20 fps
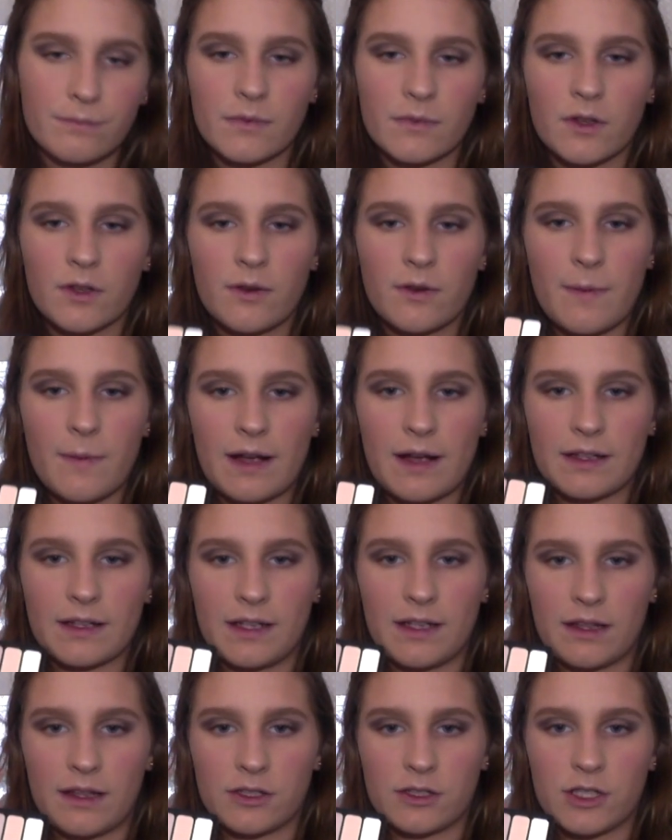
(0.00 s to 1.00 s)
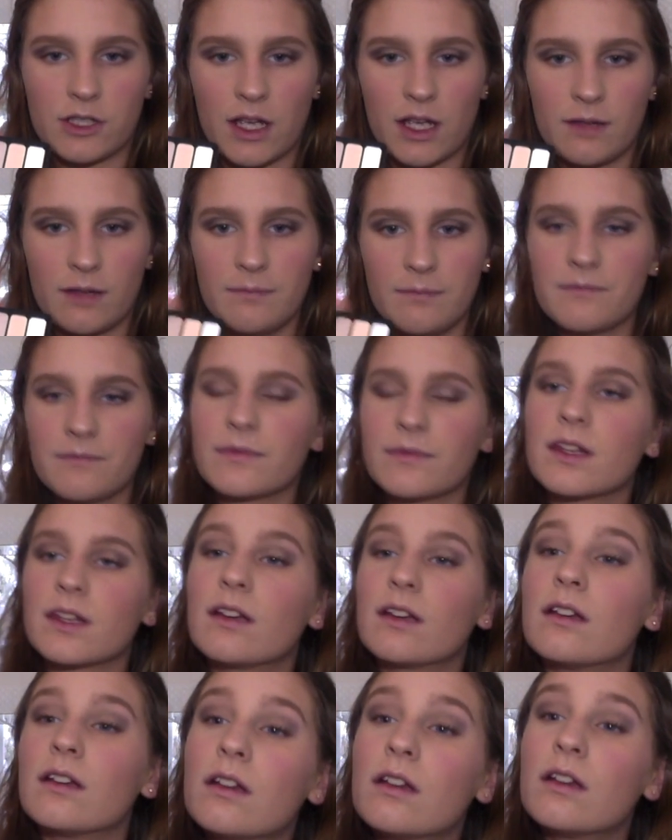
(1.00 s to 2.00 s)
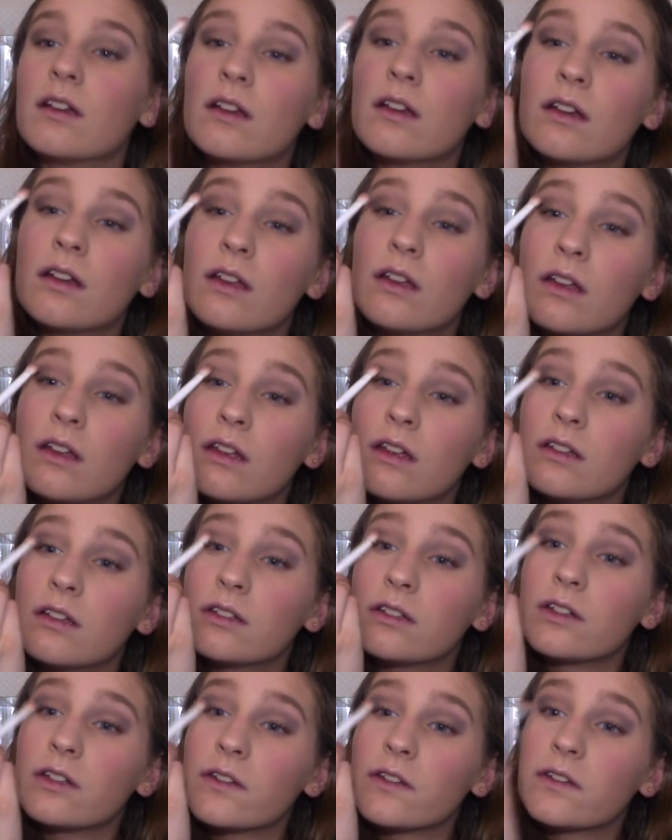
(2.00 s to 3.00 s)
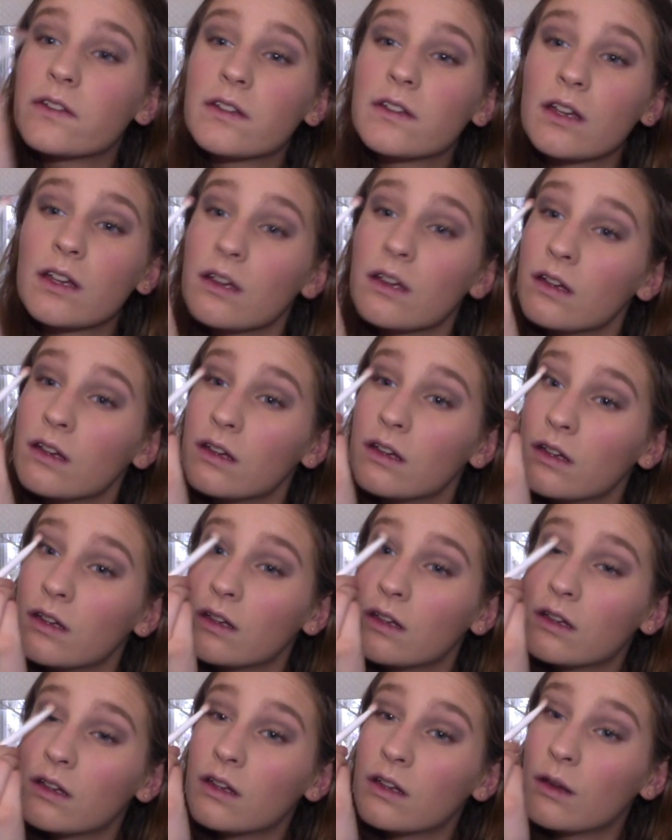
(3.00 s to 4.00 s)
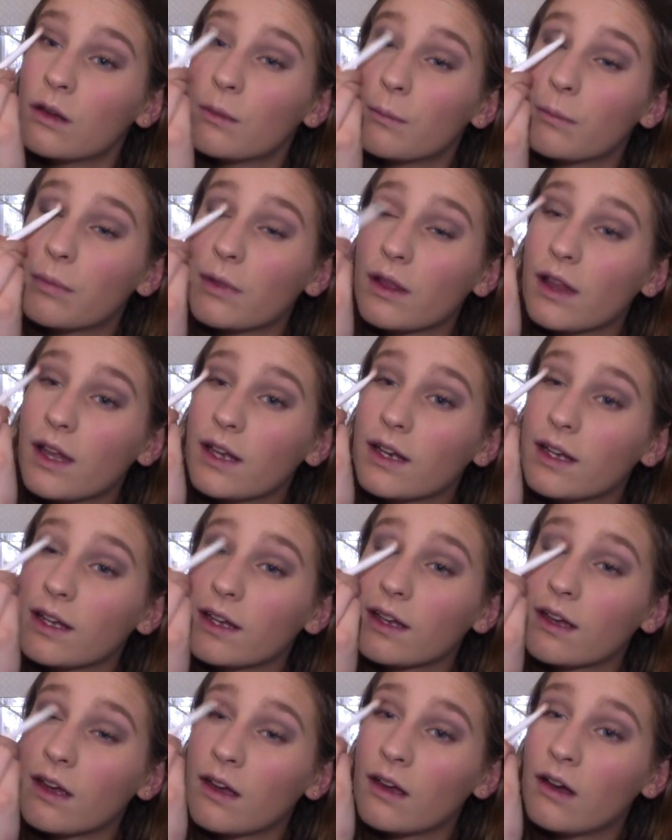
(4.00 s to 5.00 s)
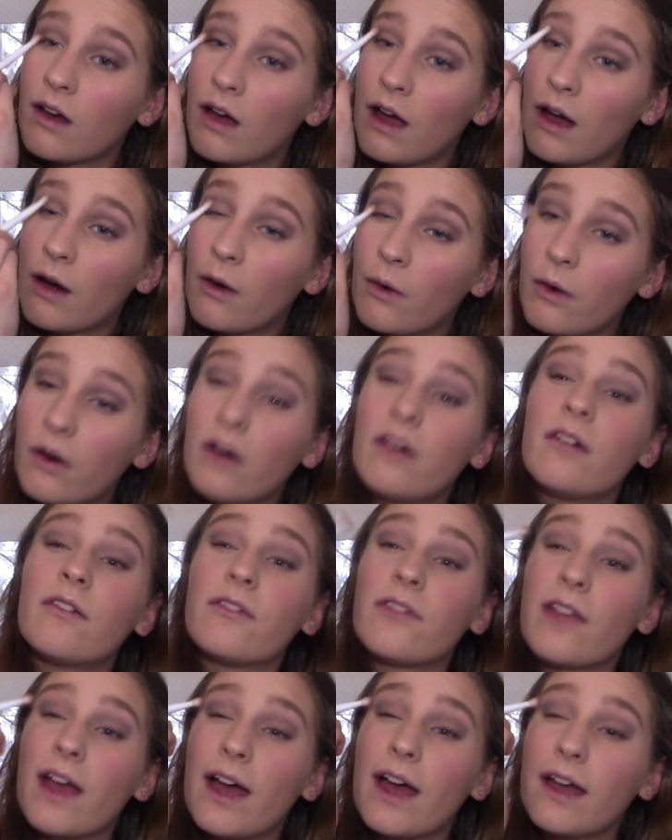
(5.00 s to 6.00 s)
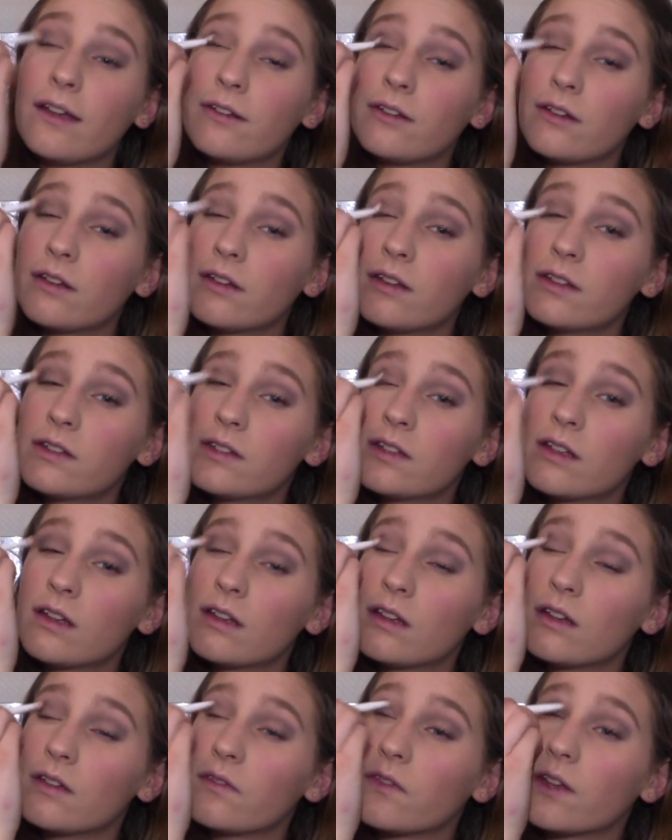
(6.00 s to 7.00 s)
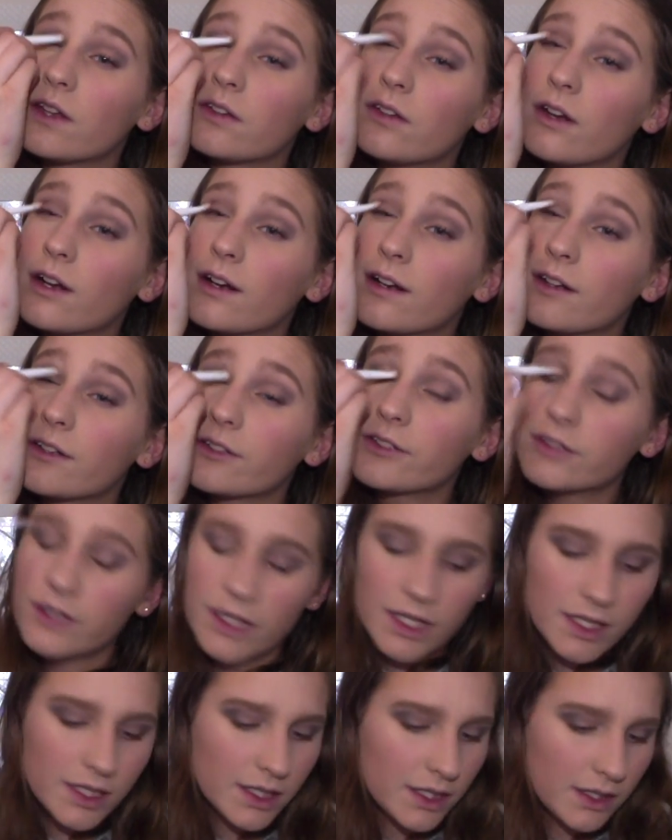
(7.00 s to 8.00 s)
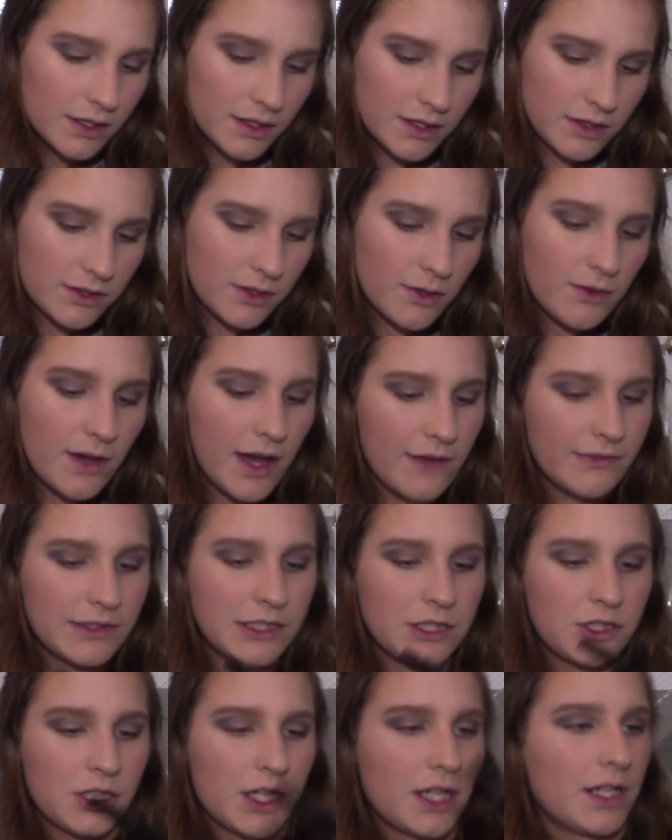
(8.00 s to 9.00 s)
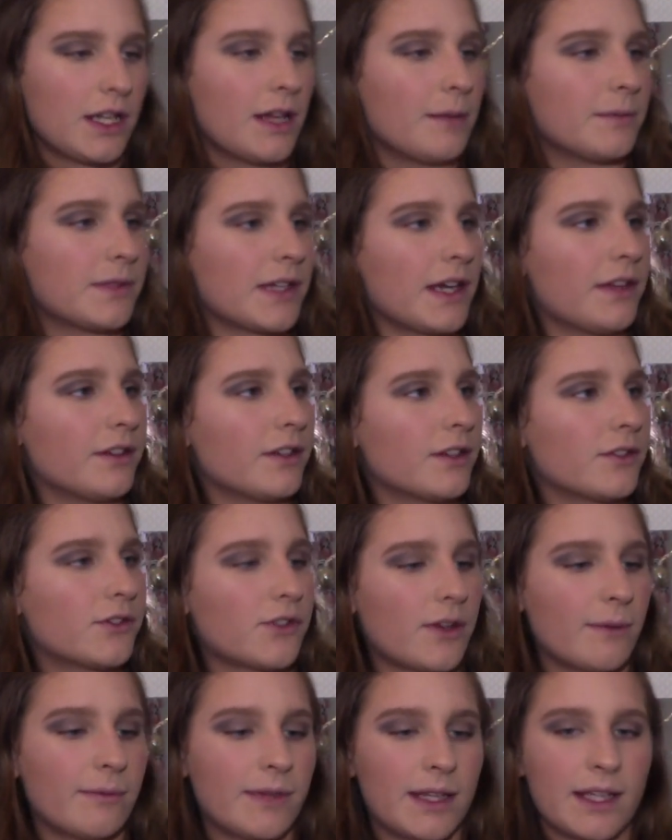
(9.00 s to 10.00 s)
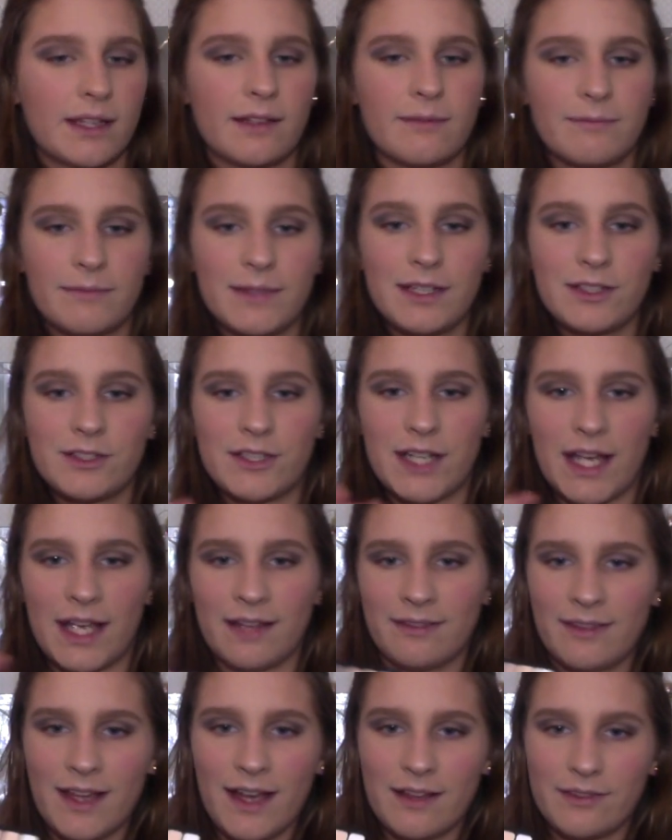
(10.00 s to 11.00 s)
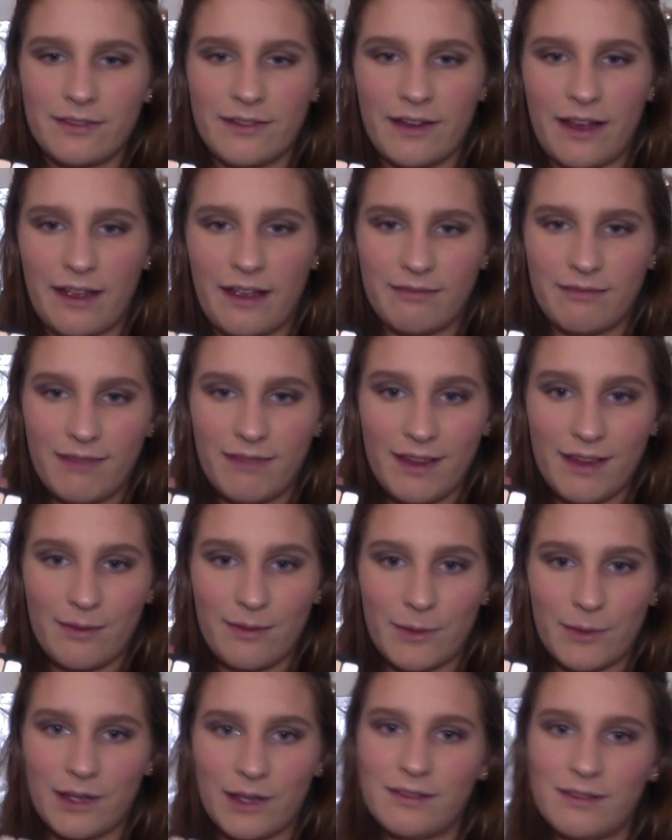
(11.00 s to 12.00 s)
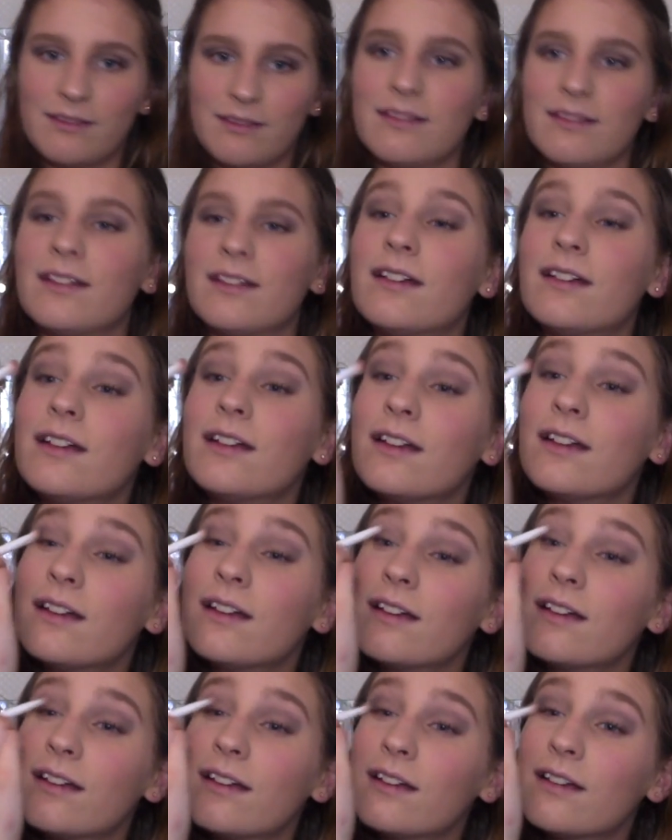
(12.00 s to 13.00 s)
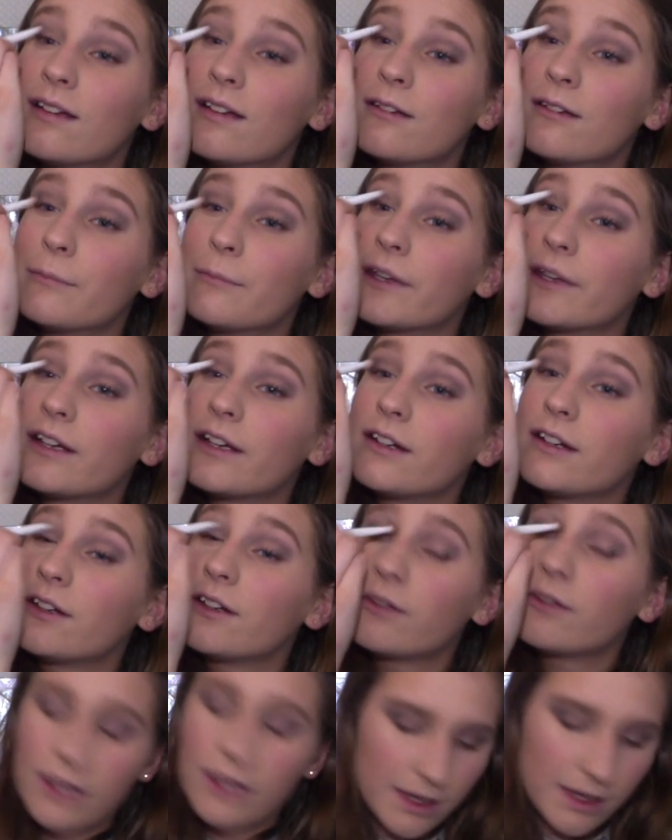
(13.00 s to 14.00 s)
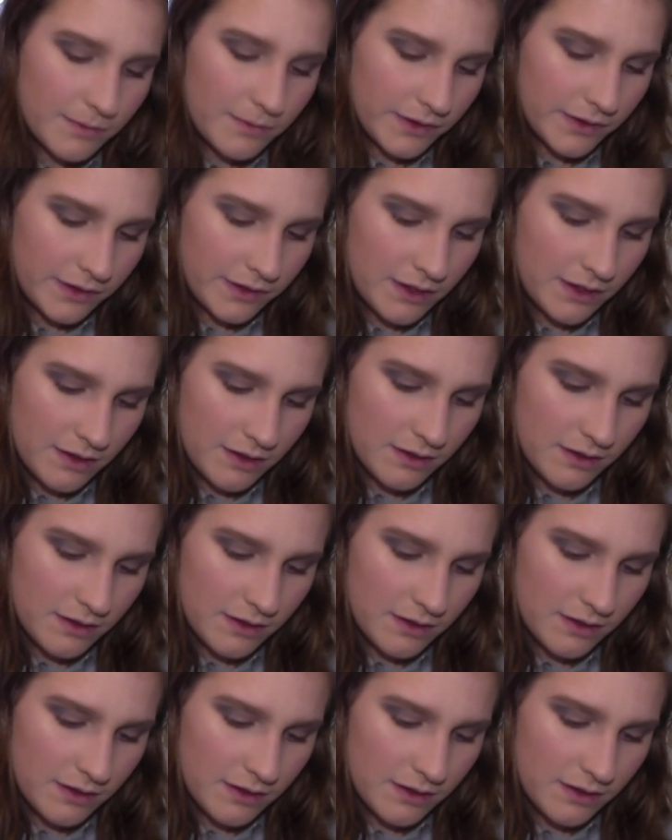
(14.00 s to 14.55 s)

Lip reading: going back into this shade, and just blending out all the edges, the darker shade. These don't have any shade names either, so I'm like, this shade, that shade, this one. But there are no names.